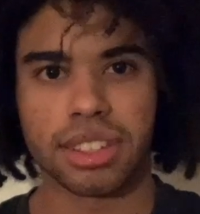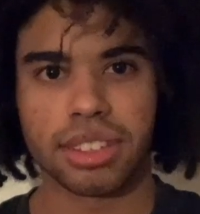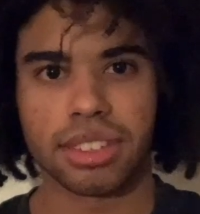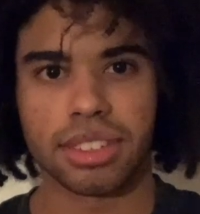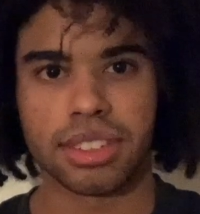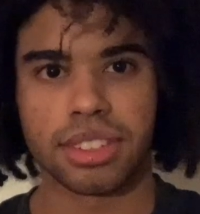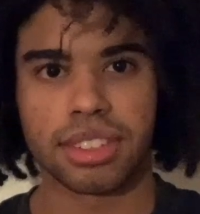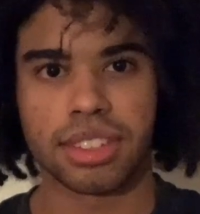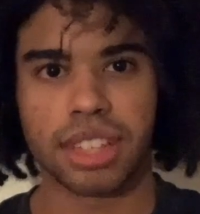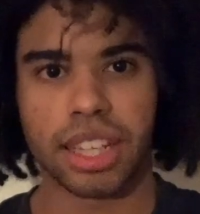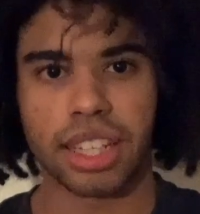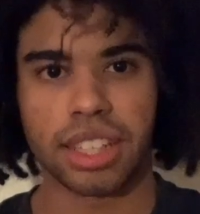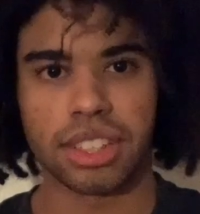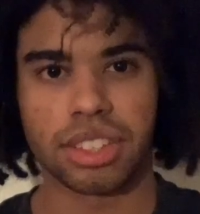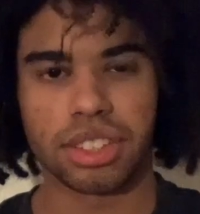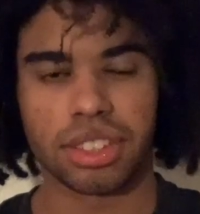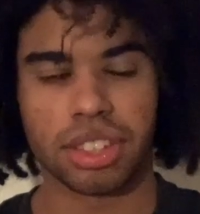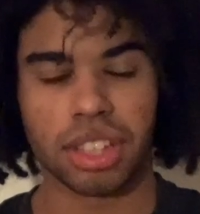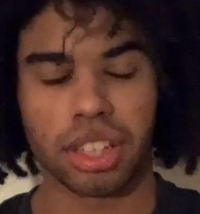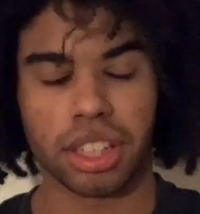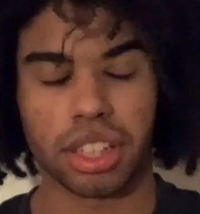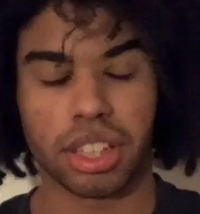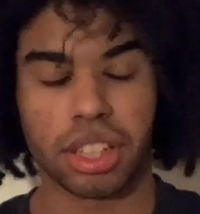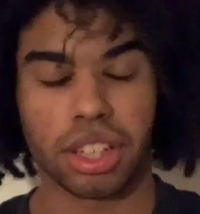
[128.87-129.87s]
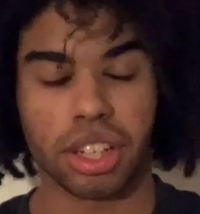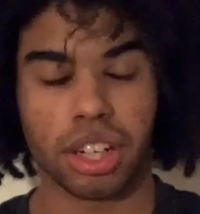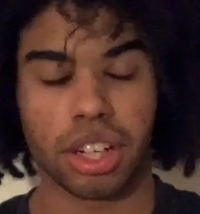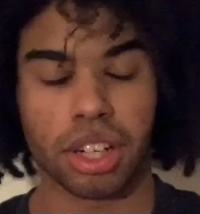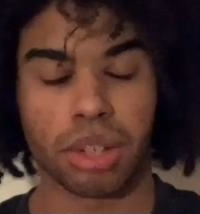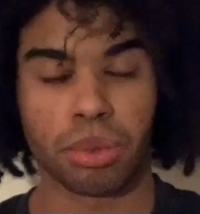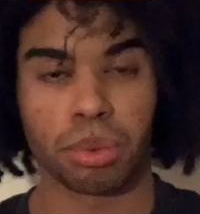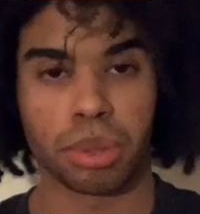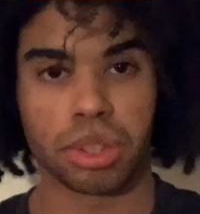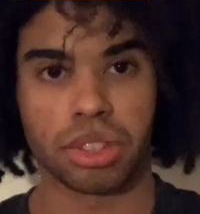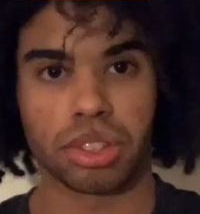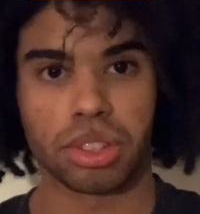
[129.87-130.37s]
said junkyard
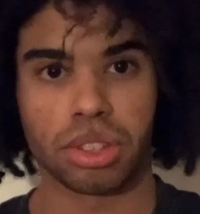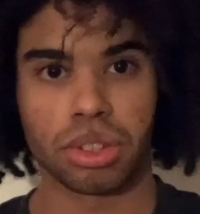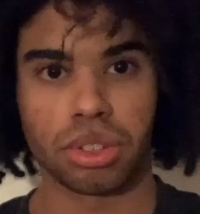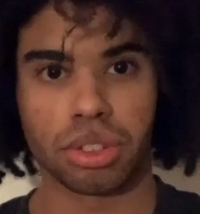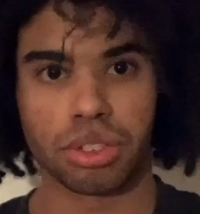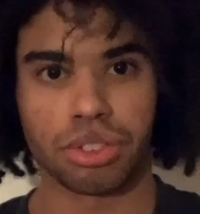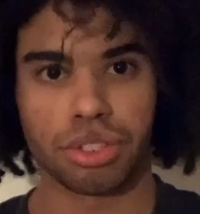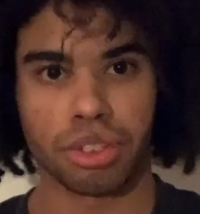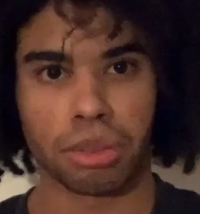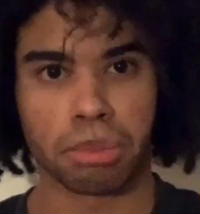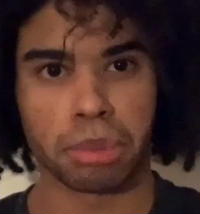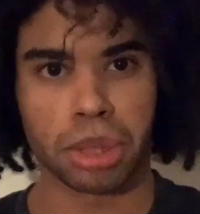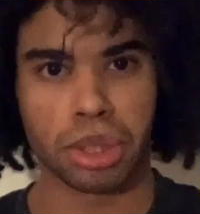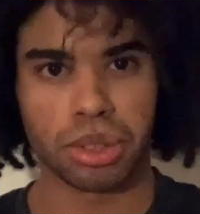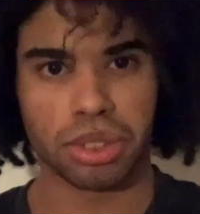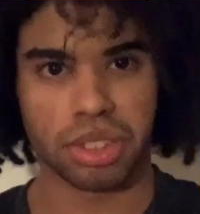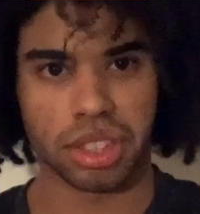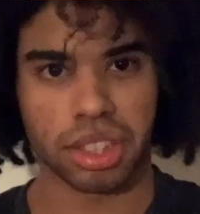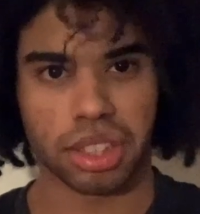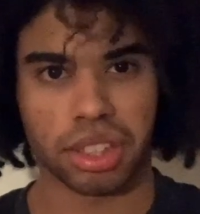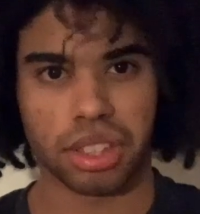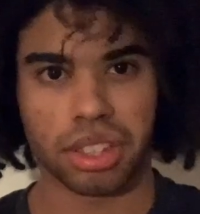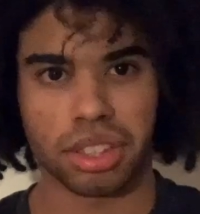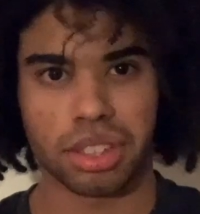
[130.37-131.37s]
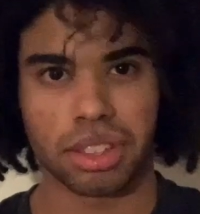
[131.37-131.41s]
was used for music.